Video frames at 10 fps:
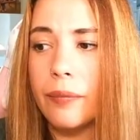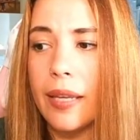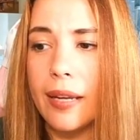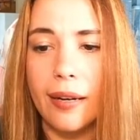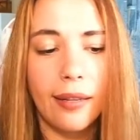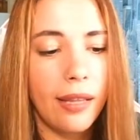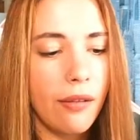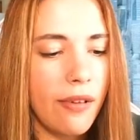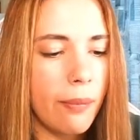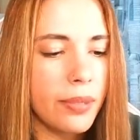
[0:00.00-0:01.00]
and
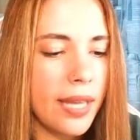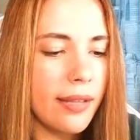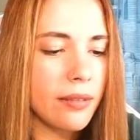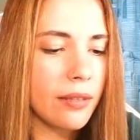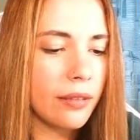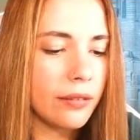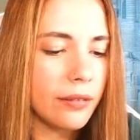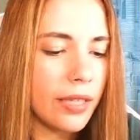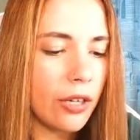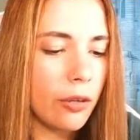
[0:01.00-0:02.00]
love Abzan, so
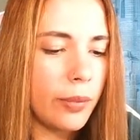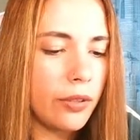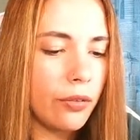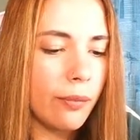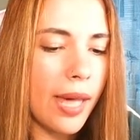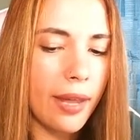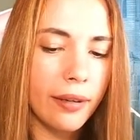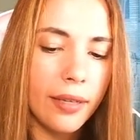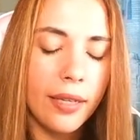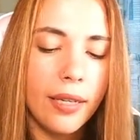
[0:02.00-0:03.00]
cannot be too mad.
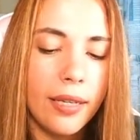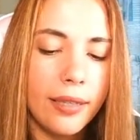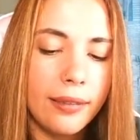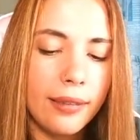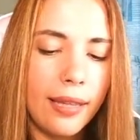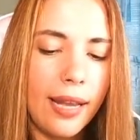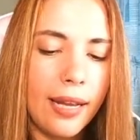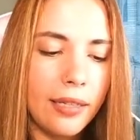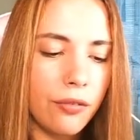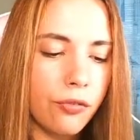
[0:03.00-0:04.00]
The
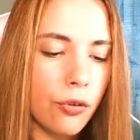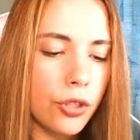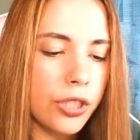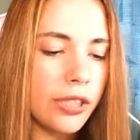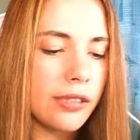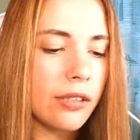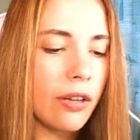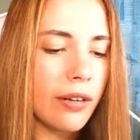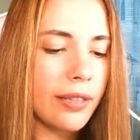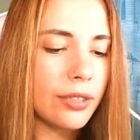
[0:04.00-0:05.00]
land, unfortunately, it's
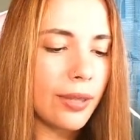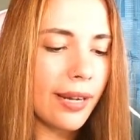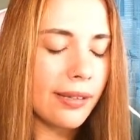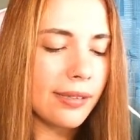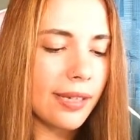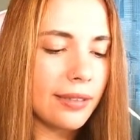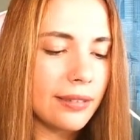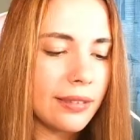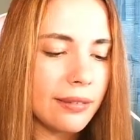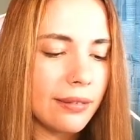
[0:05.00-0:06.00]
not a dragon
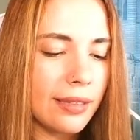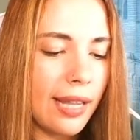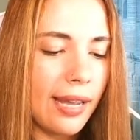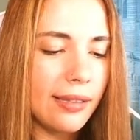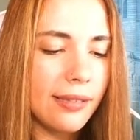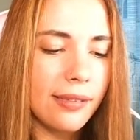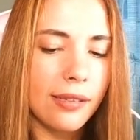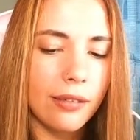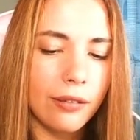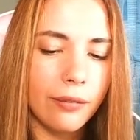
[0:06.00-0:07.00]
scaled land,
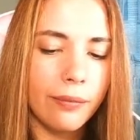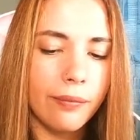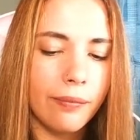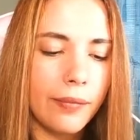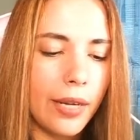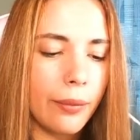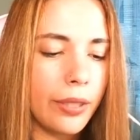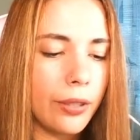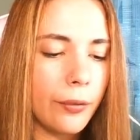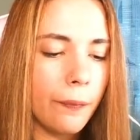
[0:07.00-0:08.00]
so there we
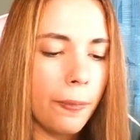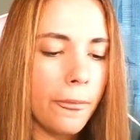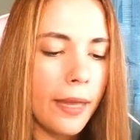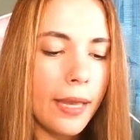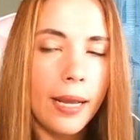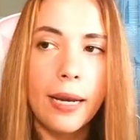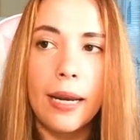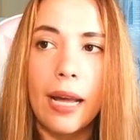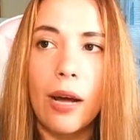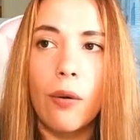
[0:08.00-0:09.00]
go.
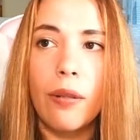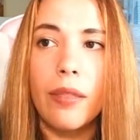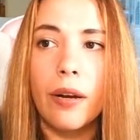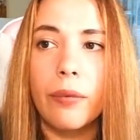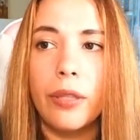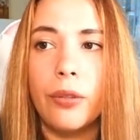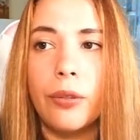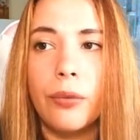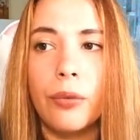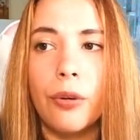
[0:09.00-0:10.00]
Now, there
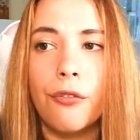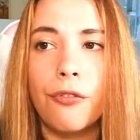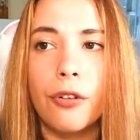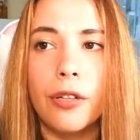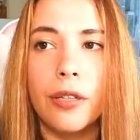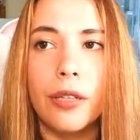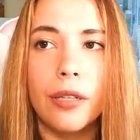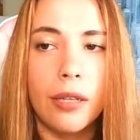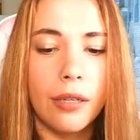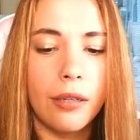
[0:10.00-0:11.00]
you go for
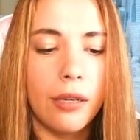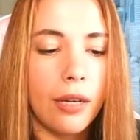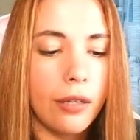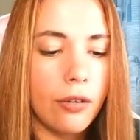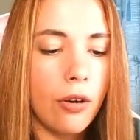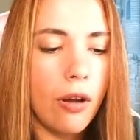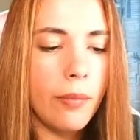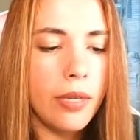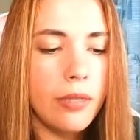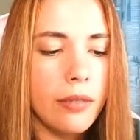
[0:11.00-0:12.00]
the
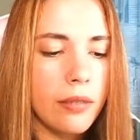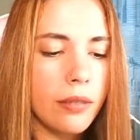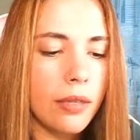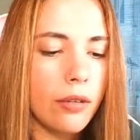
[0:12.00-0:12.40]
uncommons.